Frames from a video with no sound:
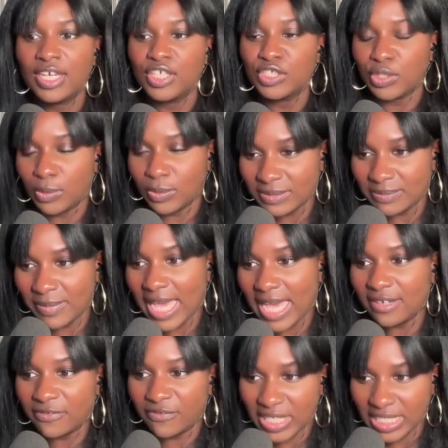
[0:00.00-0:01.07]
So it was
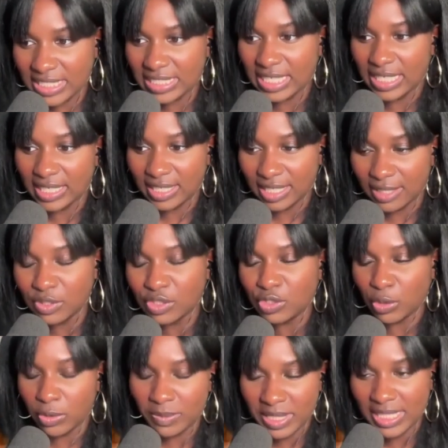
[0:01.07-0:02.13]
manifesting. It was
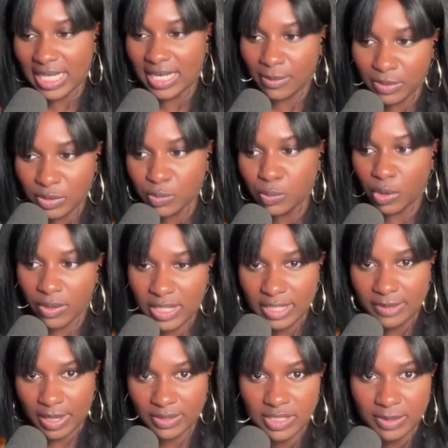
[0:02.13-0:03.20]
showing me that I was worried
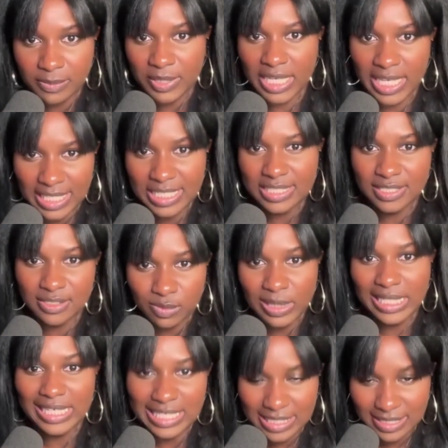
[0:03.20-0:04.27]
about something. I needed to
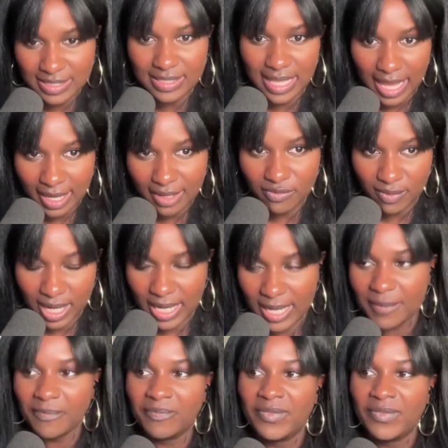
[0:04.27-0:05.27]
release that, right?